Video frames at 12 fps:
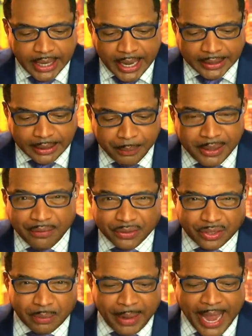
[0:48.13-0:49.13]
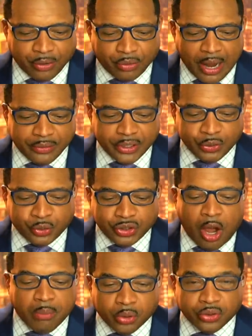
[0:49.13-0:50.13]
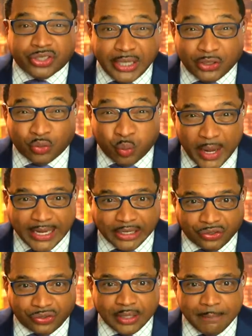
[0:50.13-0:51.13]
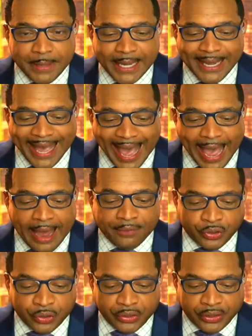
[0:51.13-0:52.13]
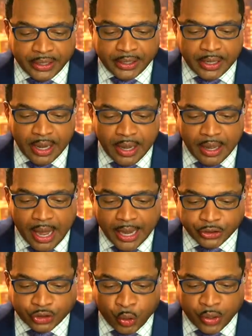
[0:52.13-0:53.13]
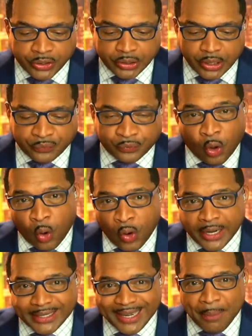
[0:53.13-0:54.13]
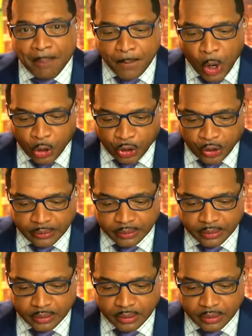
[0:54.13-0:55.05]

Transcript: Let me give you some background. This was almost 6 weeks after the George Floyd murder.